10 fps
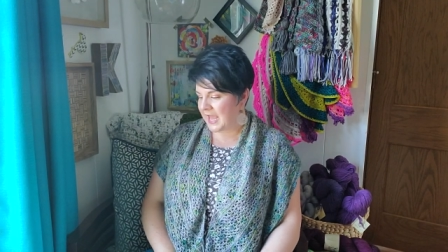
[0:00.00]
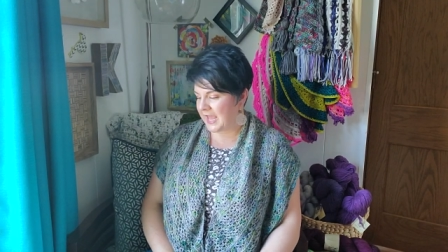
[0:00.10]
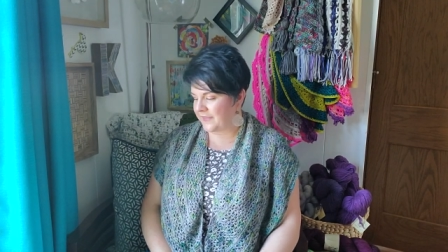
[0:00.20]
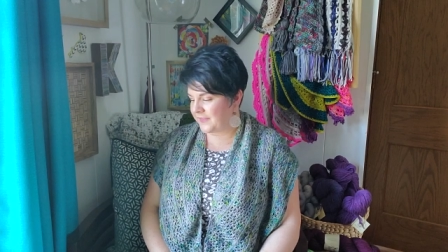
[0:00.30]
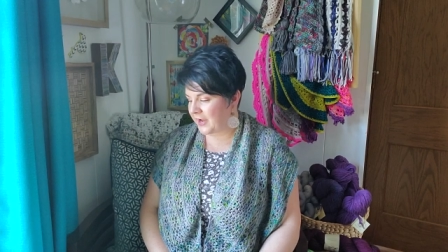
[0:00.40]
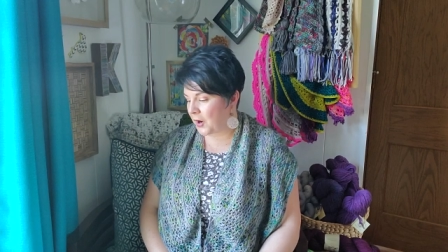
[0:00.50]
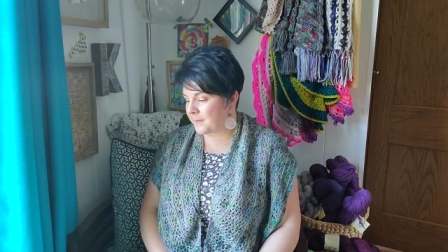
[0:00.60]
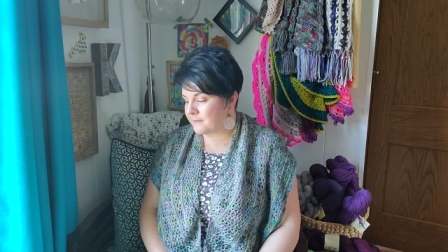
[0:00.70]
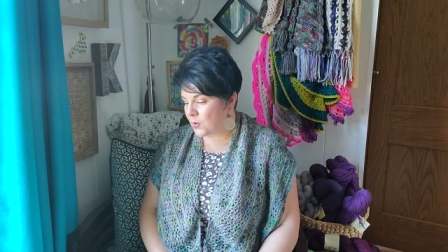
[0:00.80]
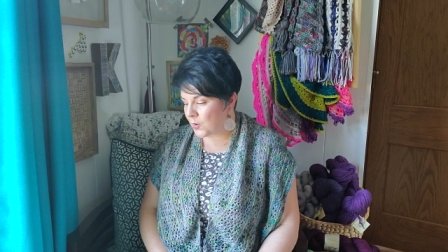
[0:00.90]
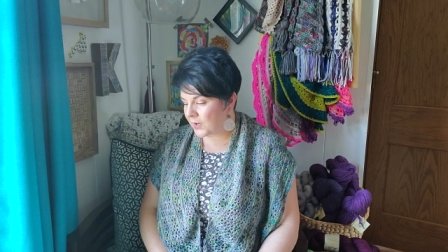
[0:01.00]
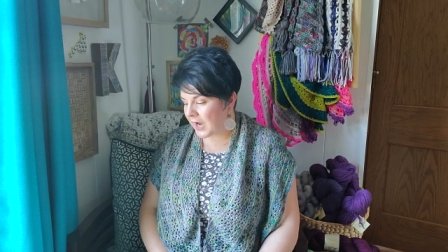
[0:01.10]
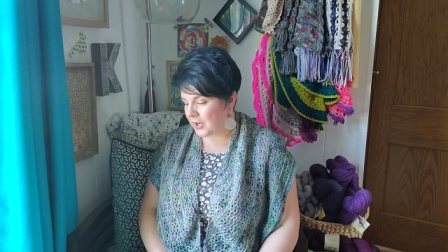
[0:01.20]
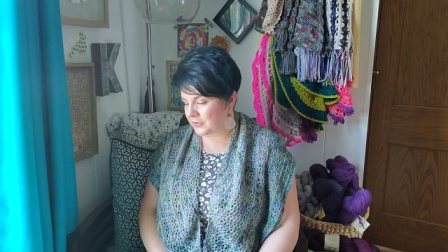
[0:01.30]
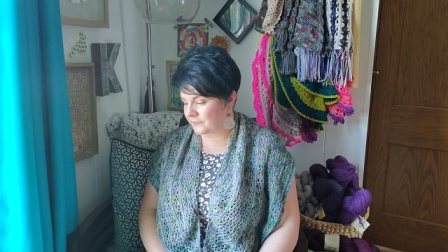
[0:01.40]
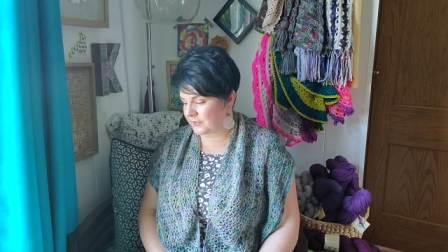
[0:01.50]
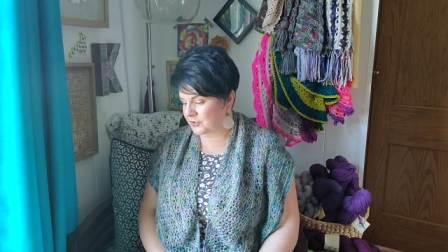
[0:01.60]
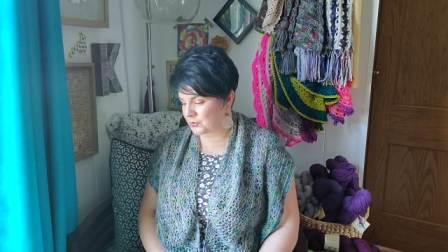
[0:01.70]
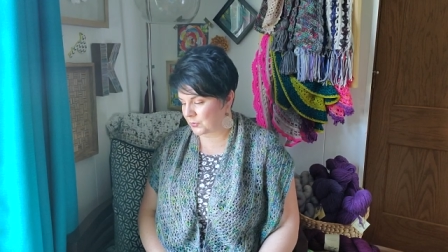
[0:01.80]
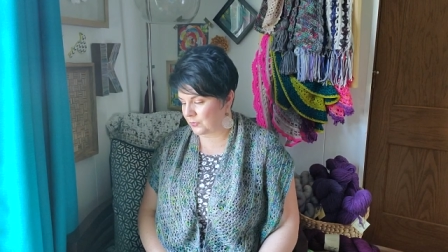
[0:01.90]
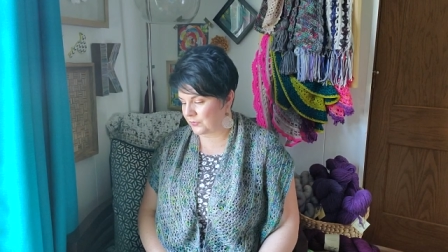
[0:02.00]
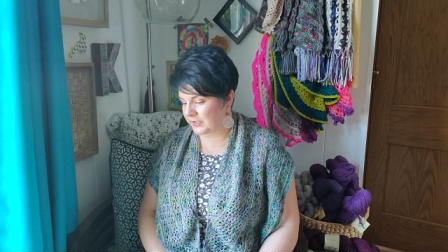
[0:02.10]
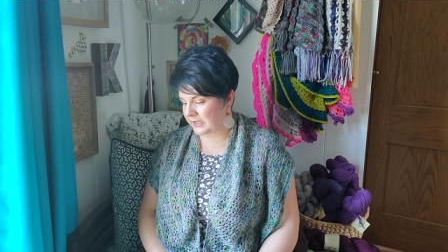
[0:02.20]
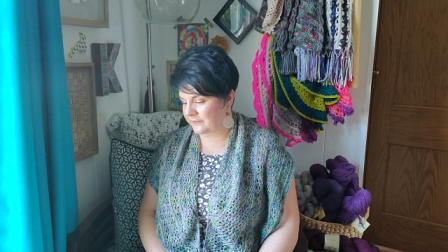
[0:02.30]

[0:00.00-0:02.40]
and they are more out of control than I